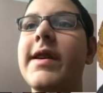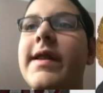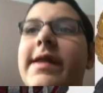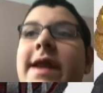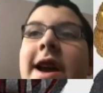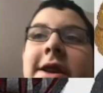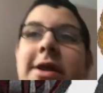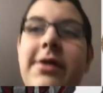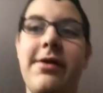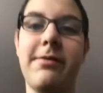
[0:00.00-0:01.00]

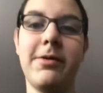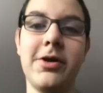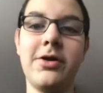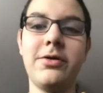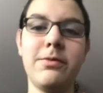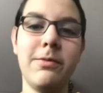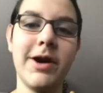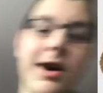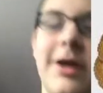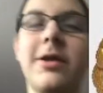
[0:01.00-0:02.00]
Cyclone Swirl,
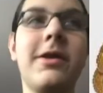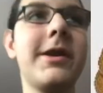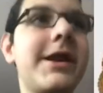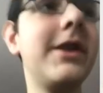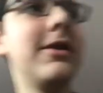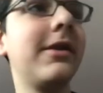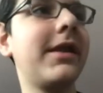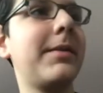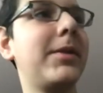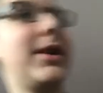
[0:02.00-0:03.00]
where he'll
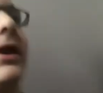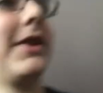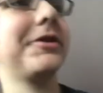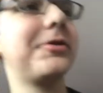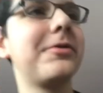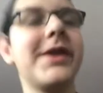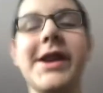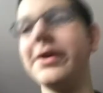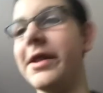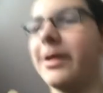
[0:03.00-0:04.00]
summon a little
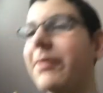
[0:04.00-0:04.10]
tornado that